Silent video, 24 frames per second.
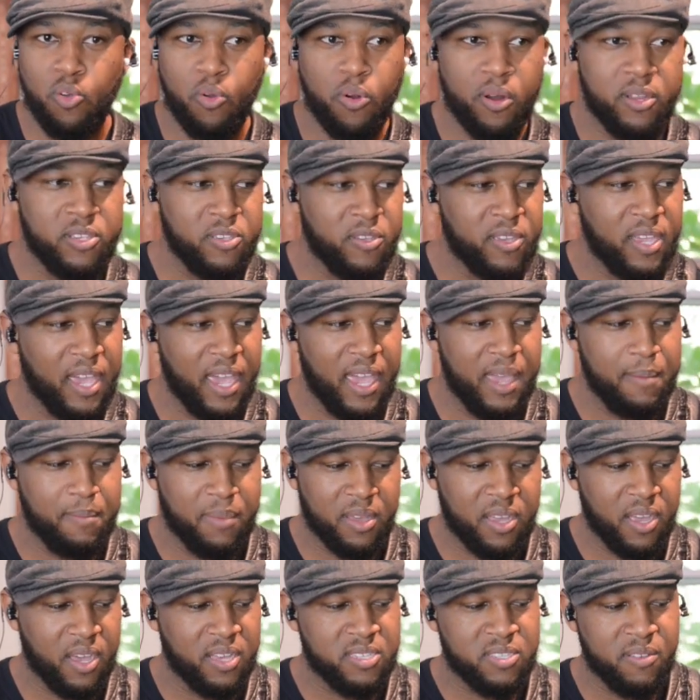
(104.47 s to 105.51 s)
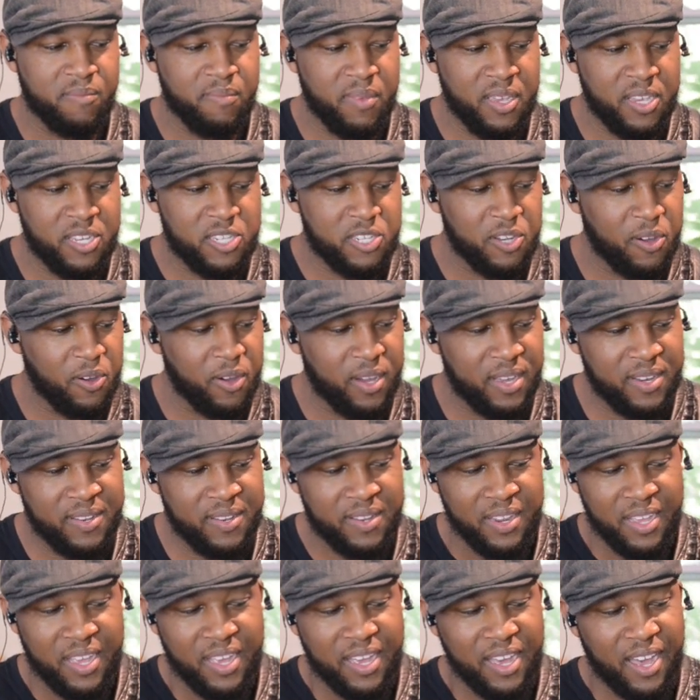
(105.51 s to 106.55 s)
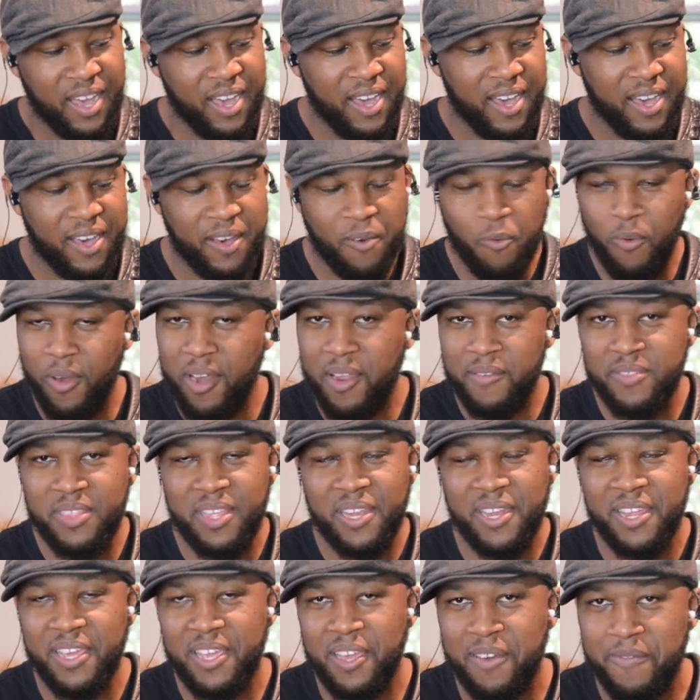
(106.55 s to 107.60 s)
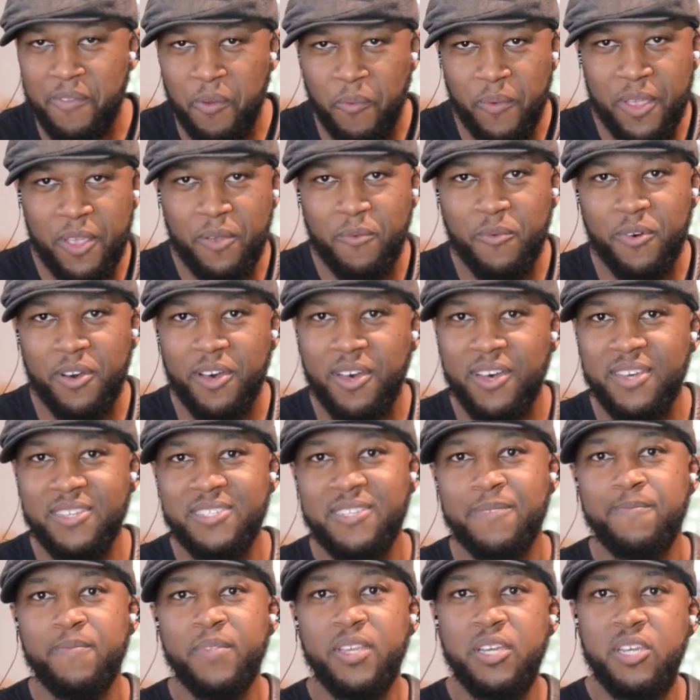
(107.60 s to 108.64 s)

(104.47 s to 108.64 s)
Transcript: or you came because of me showing whatever the lick of the week was.